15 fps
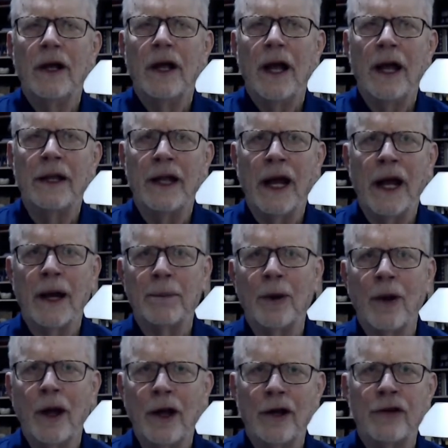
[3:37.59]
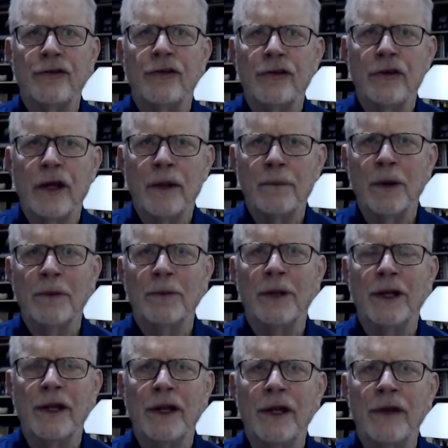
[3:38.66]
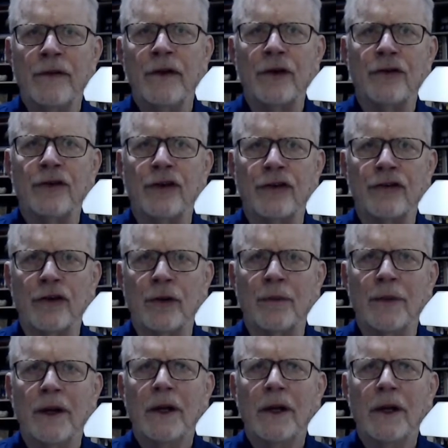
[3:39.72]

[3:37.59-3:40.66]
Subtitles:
And Apple has implemented in their system